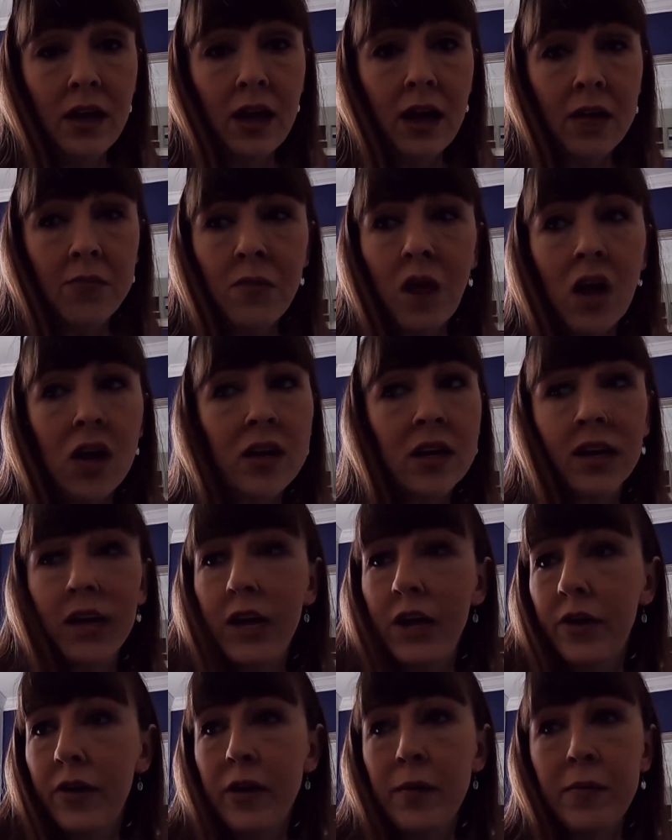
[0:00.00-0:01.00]
I'm not going to
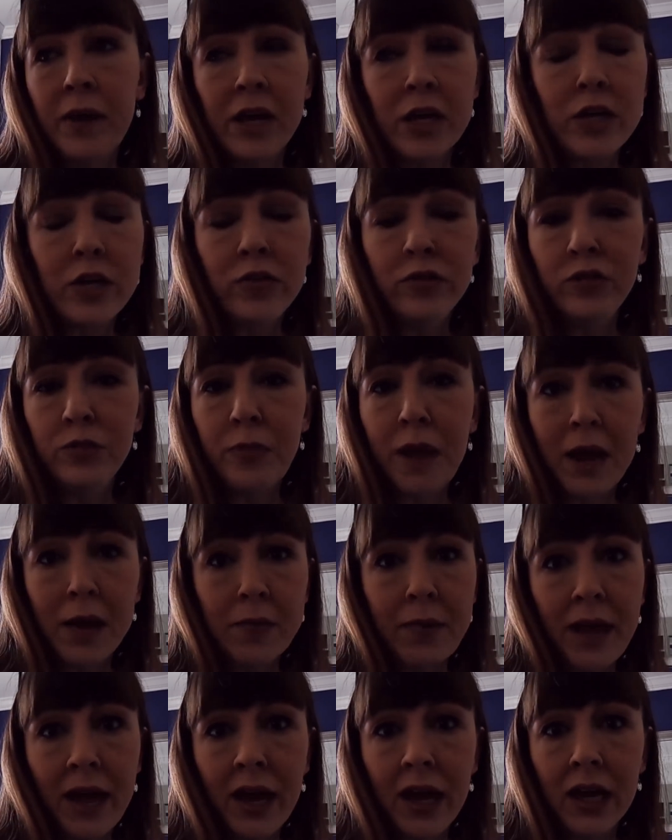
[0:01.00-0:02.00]
carry my huge
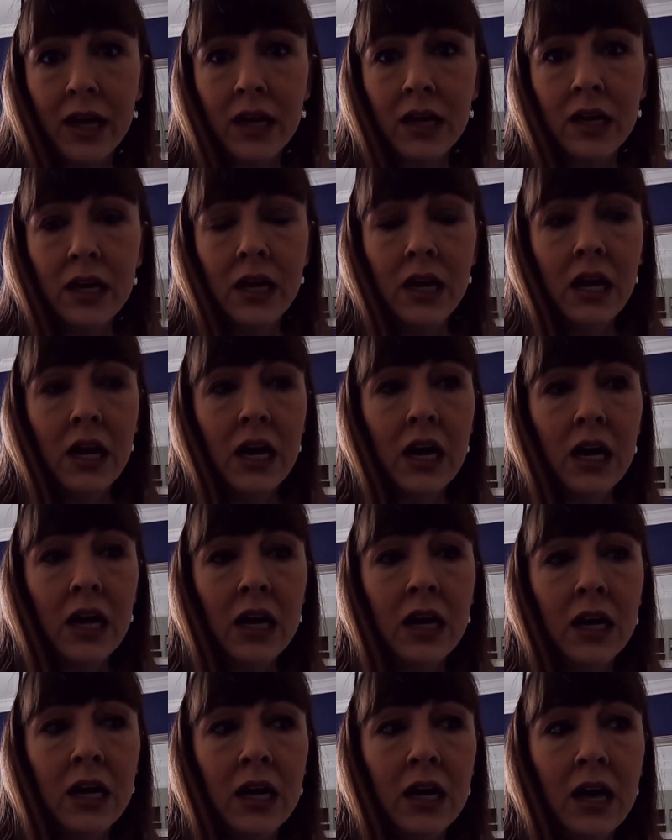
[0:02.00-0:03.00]
backpack.
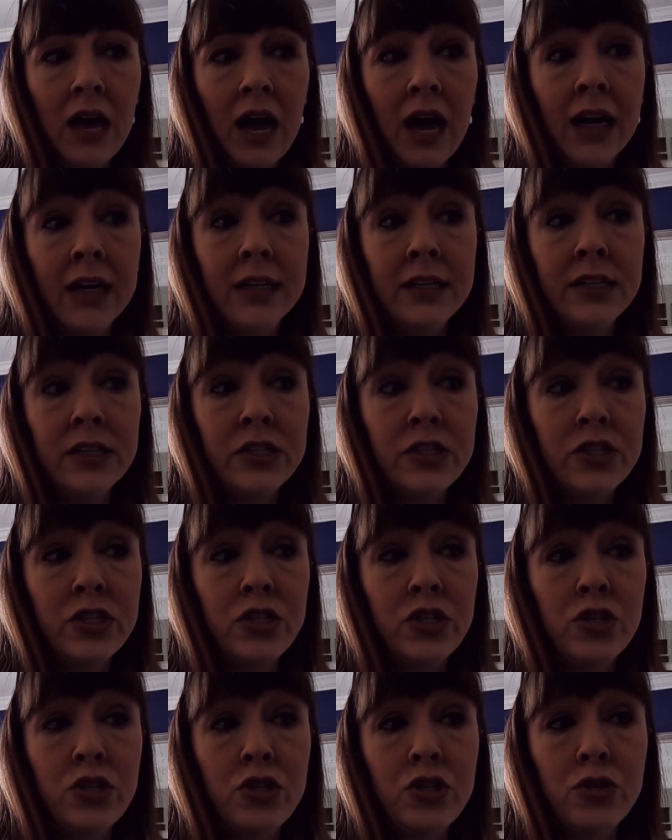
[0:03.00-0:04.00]
I
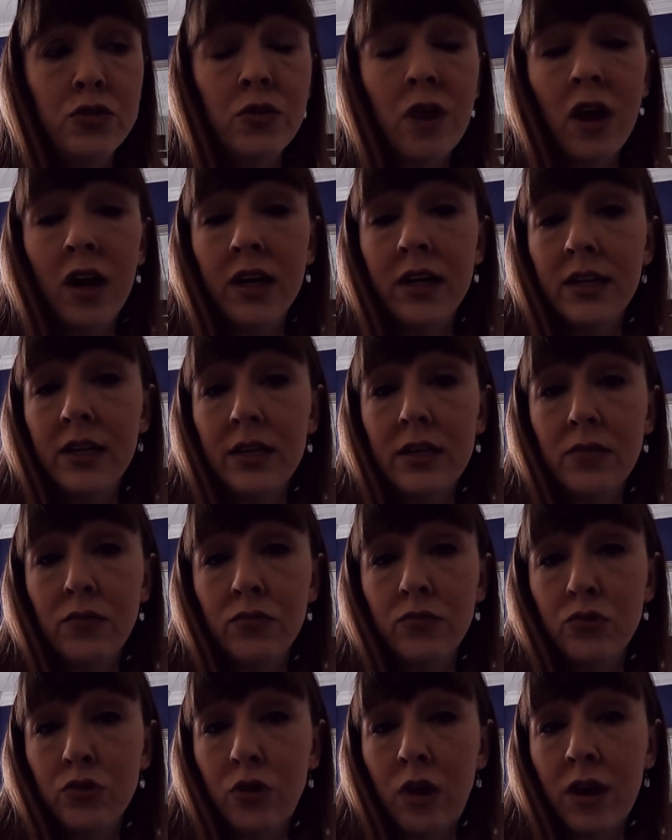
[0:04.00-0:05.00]
do not
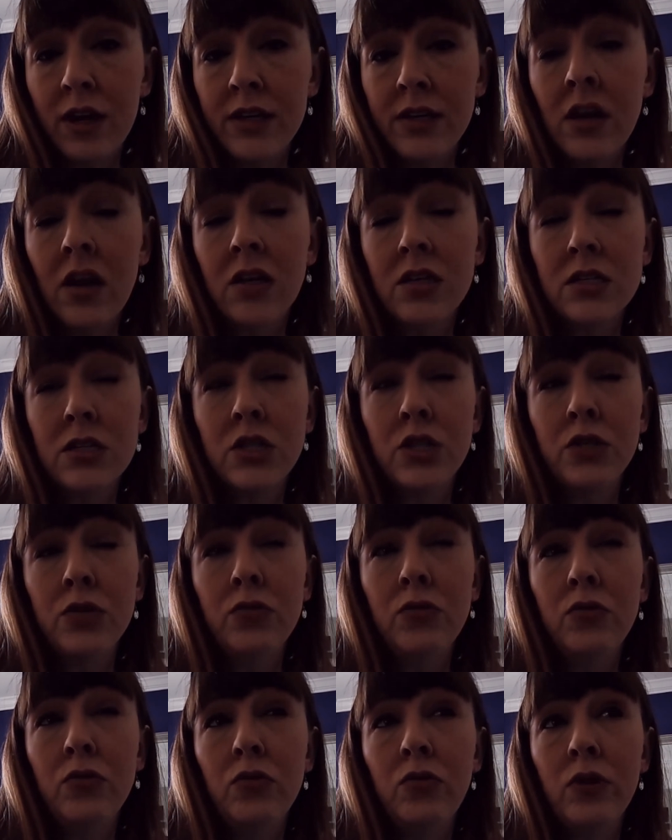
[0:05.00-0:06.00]
try not
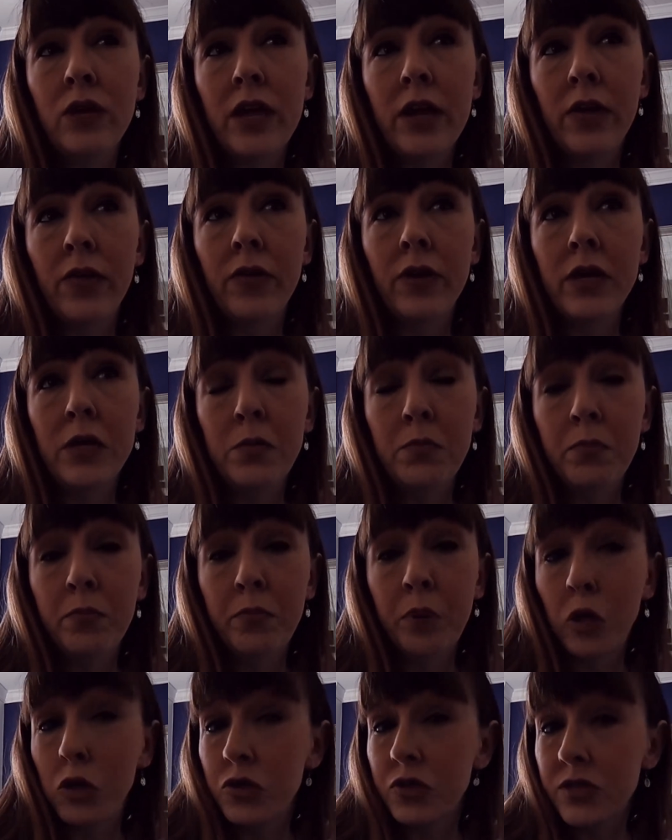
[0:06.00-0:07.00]
to carry
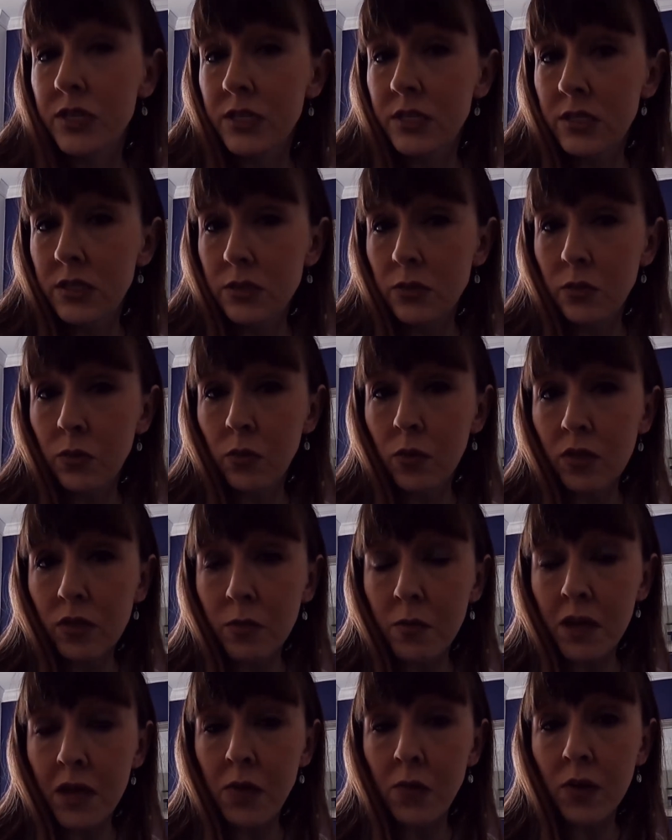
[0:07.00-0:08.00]
purses
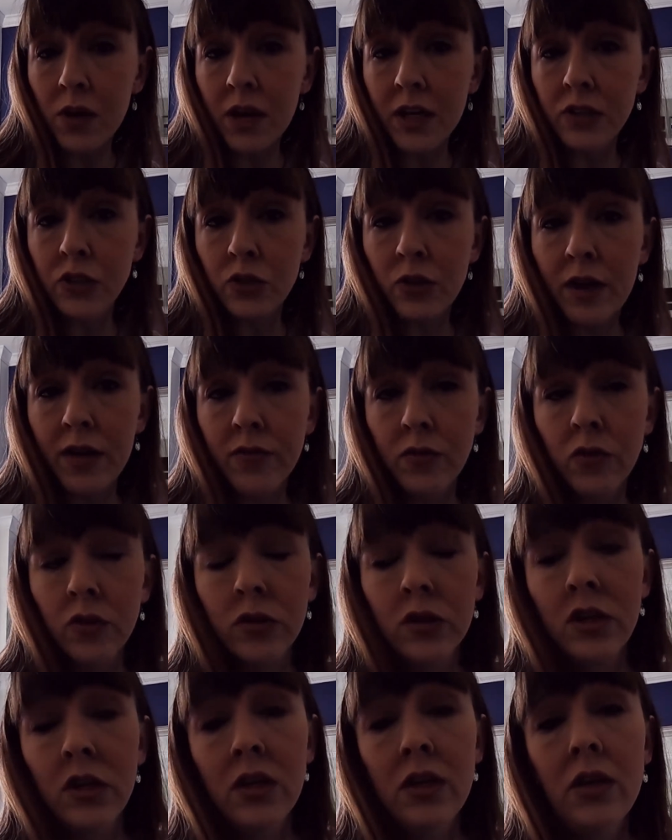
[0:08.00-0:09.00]
with me when I
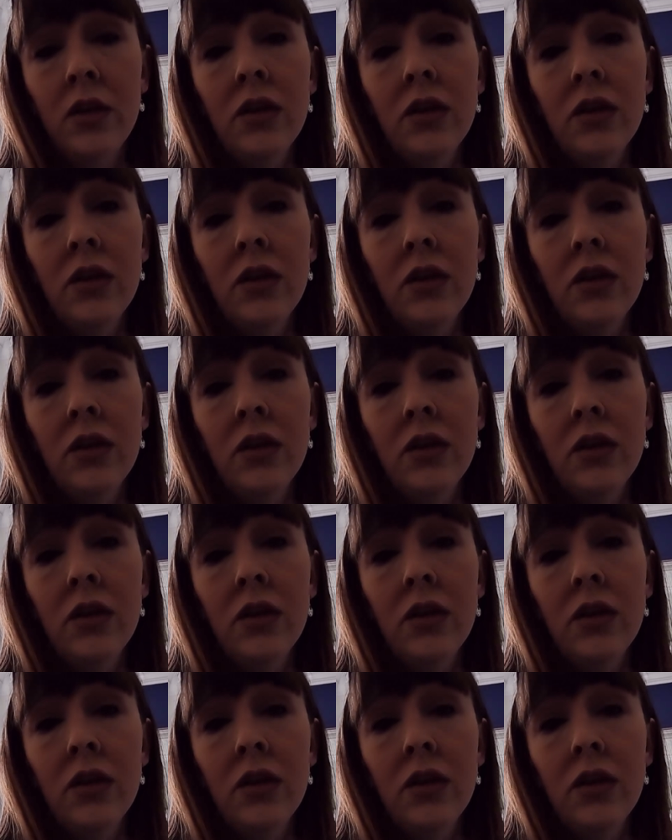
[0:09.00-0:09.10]
travel.